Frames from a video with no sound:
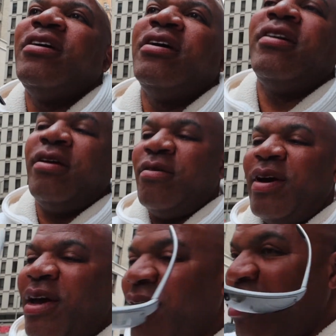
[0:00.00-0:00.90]

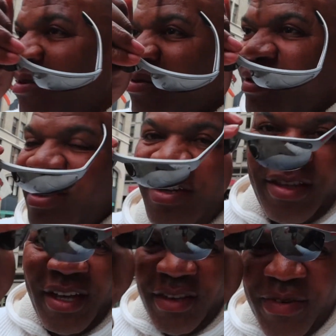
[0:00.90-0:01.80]
Anyway, this
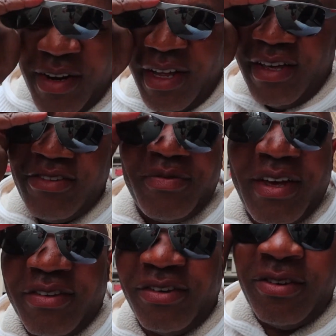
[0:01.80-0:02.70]
is what it is. We
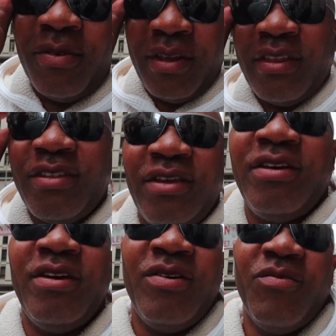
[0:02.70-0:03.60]
have to do what
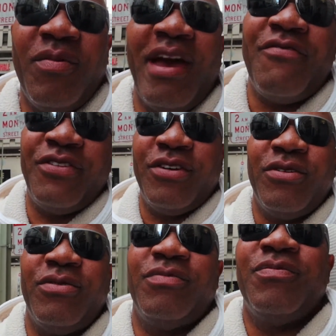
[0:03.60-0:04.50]
we have to do.